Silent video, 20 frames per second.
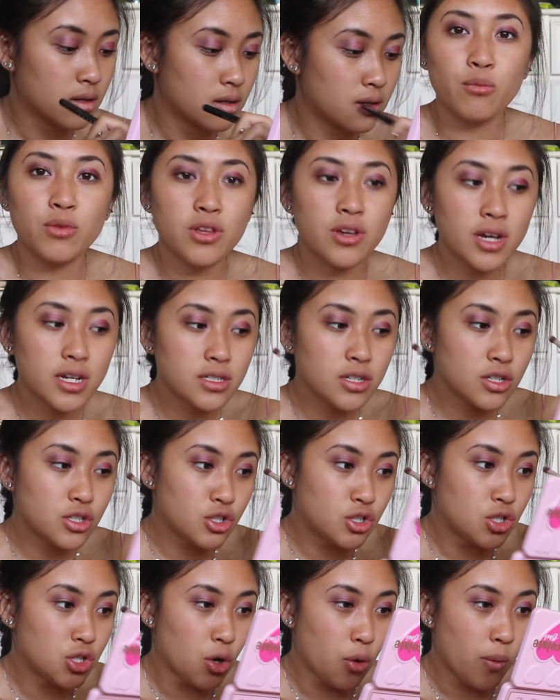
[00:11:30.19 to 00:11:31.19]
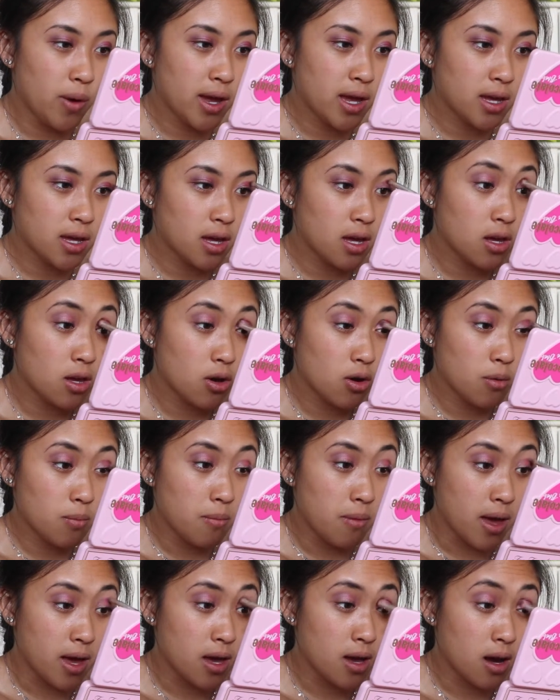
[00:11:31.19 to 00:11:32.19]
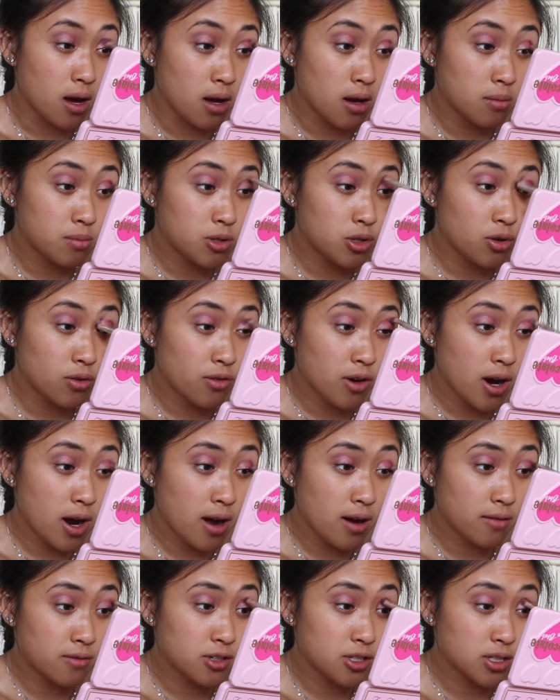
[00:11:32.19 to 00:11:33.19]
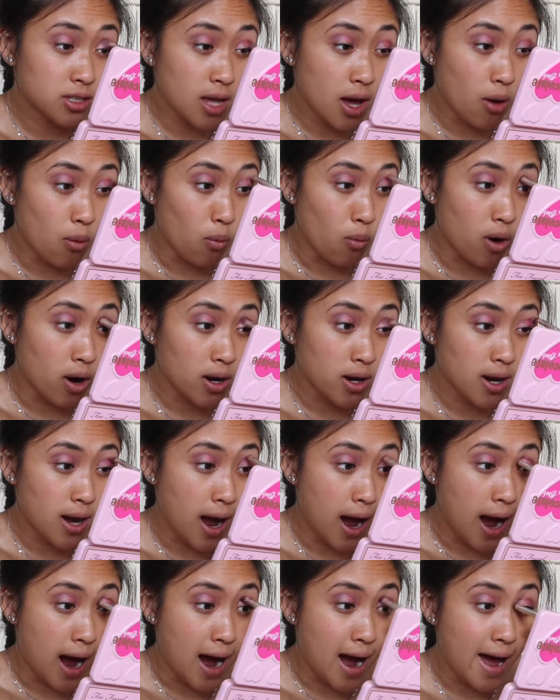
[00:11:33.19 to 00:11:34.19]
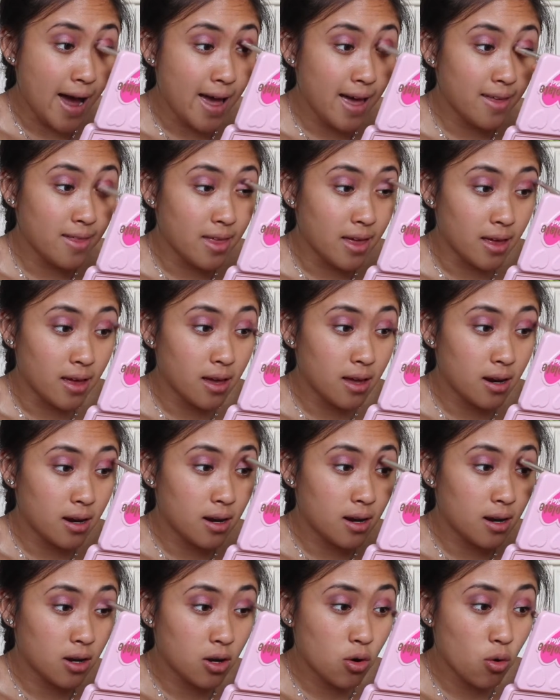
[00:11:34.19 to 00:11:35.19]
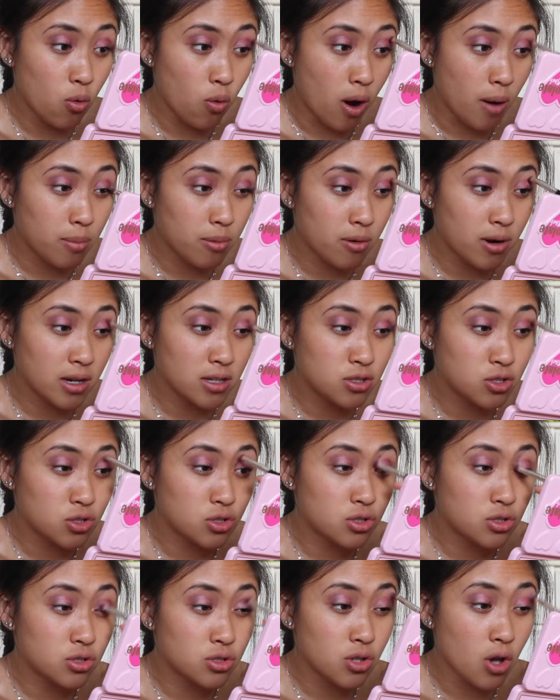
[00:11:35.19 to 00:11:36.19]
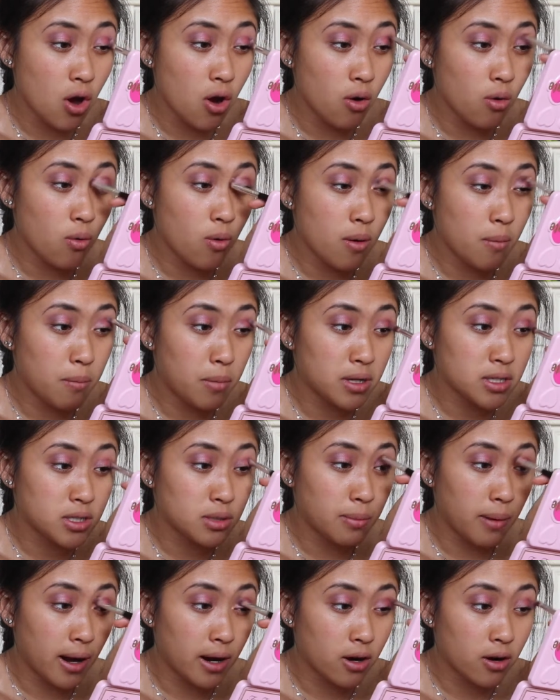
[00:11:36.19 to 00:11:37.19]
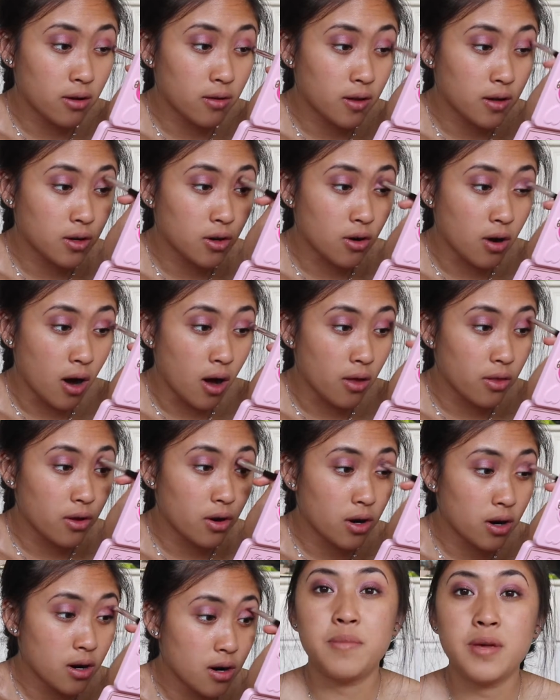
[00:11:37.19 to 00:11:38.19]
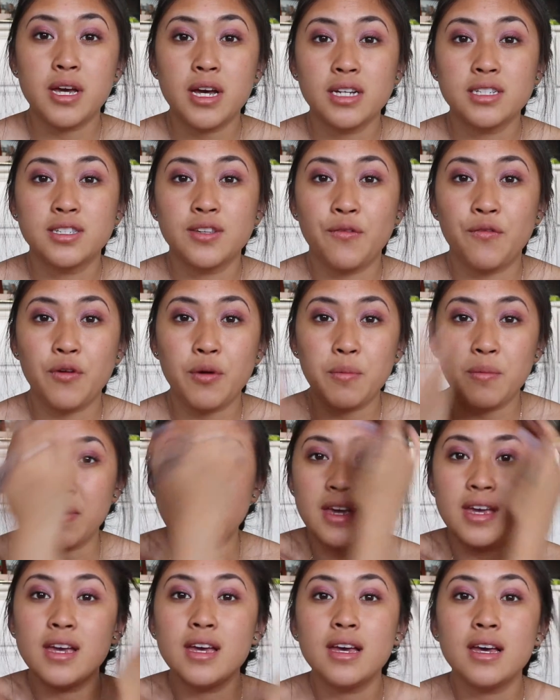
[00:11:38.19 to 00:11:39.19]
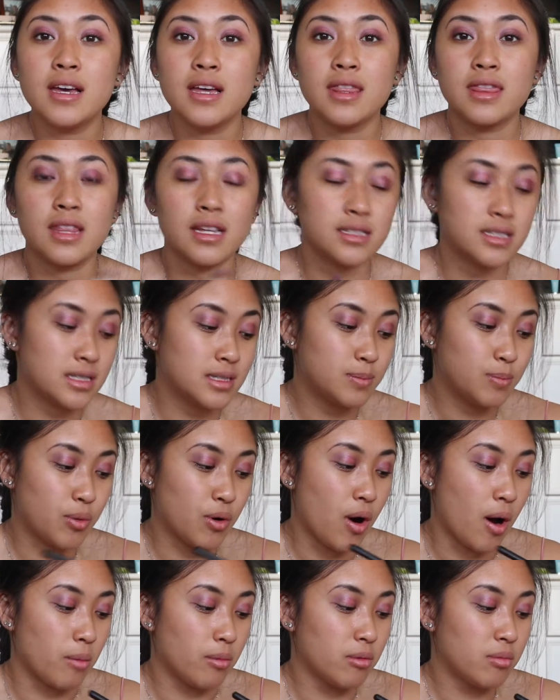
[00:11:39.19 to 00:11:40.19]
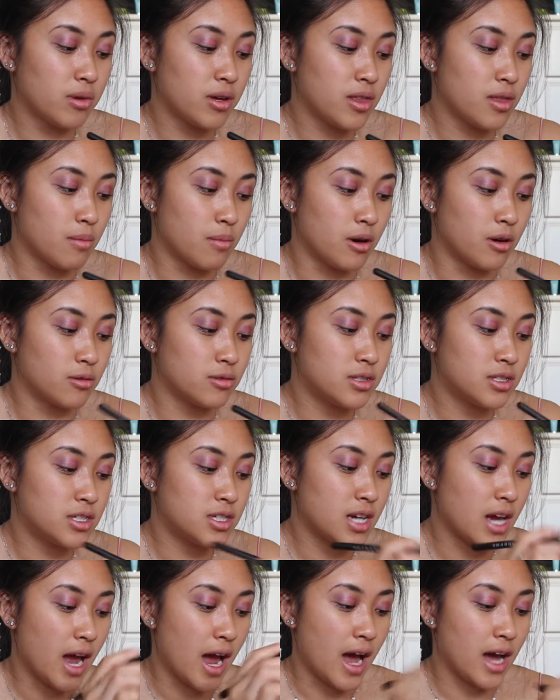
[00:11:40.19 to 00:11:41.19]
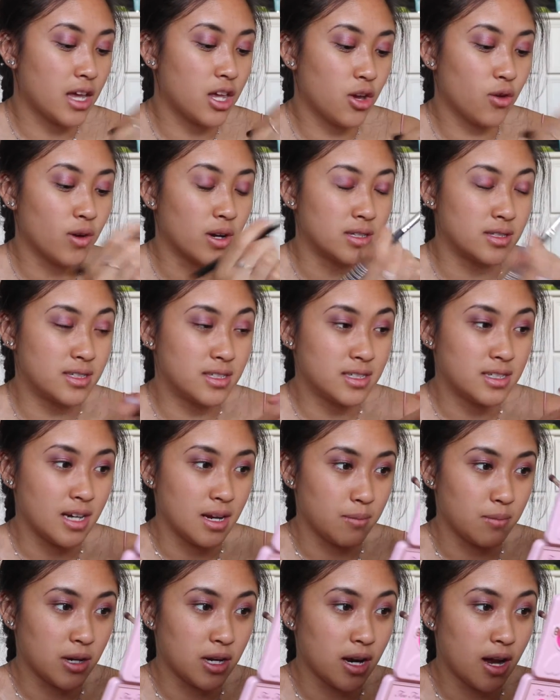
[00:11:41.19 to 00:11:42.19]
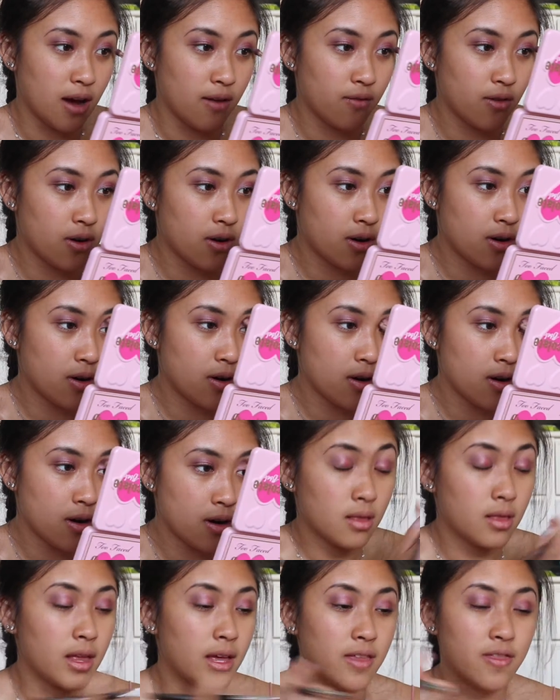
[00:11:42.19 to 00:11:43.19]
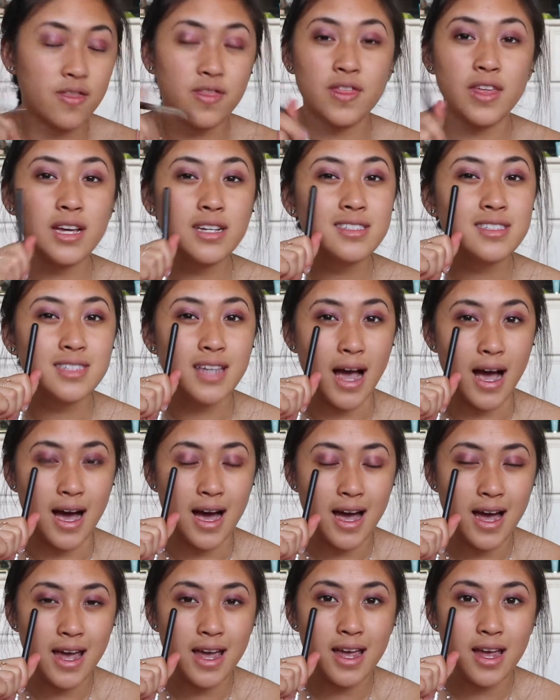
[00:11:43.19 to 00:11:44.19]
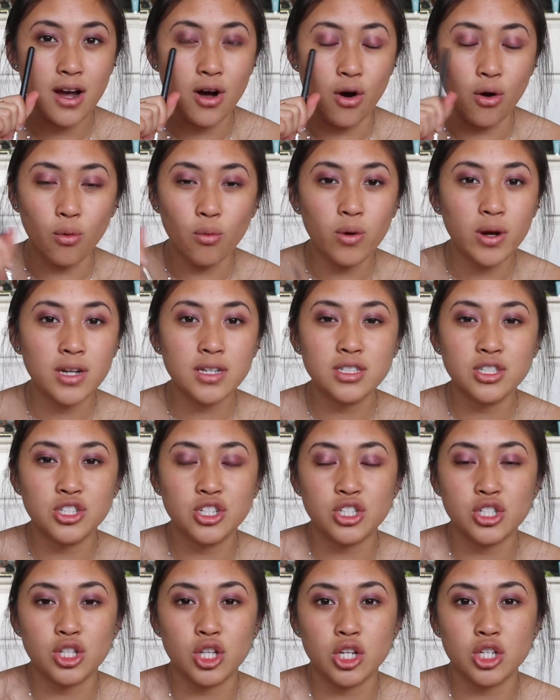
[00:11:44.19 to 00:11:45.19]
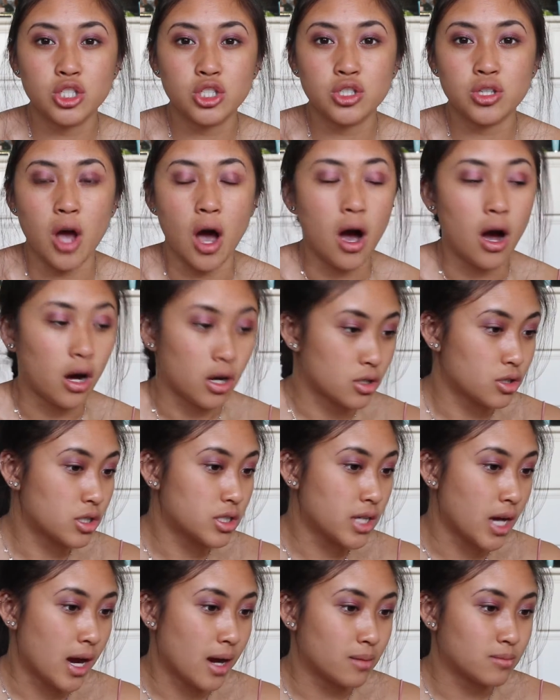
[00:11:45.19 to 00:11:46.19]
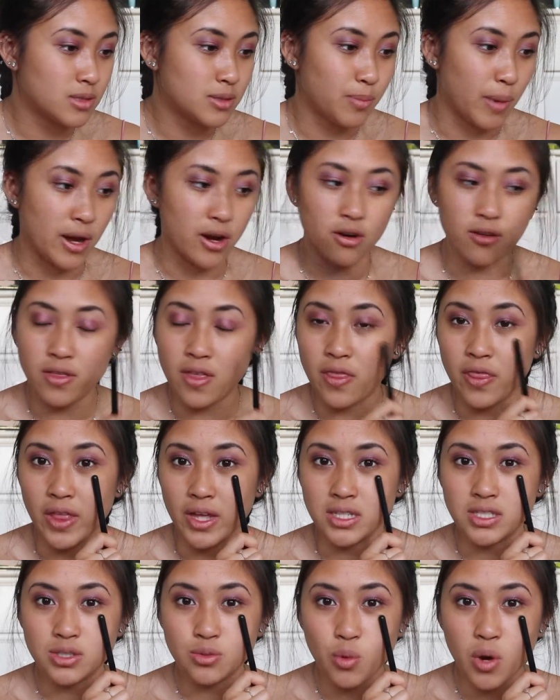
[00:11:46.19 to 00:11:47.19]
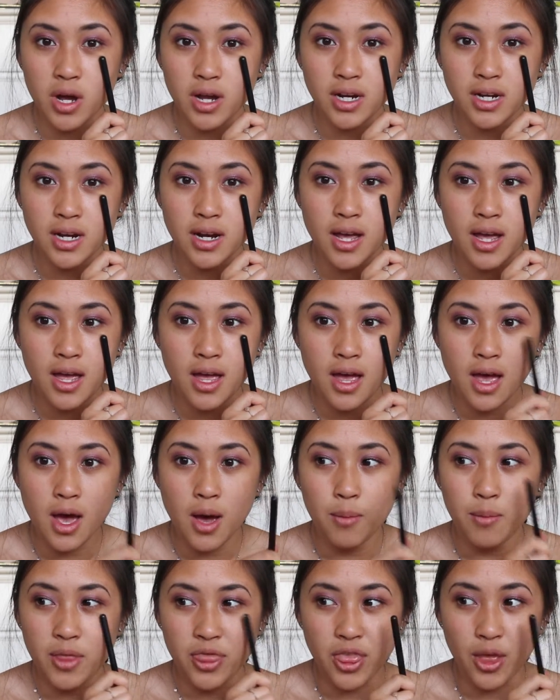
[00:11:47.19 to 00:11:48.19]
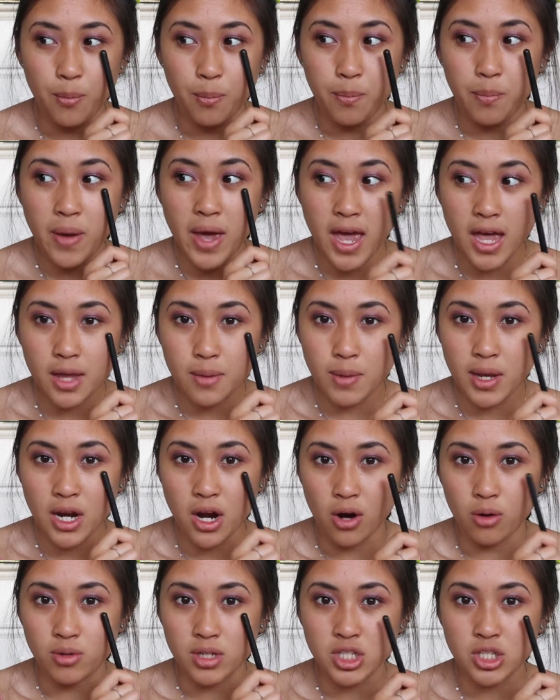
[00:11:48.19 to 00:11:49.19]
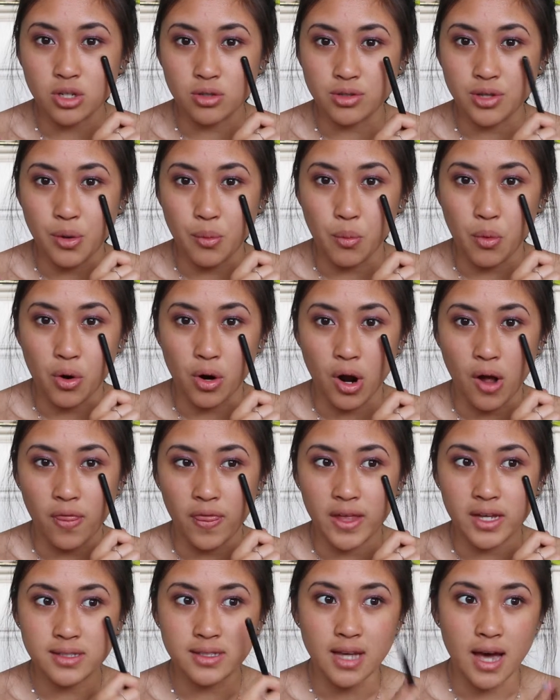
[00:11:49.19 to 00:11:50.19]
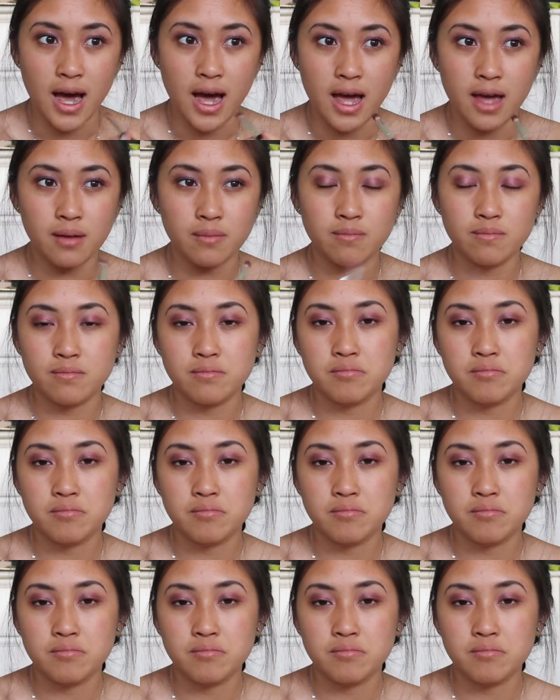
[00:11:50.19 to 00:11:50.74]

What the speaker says: When you guys are doing your makeup, do you ever have just that one eye that cooperates so much better than your other? Because for me, that's probably the most accurate statement ever. Like, this eye always just looks 100 times better than this one, but the pigment always shows up more on this eye.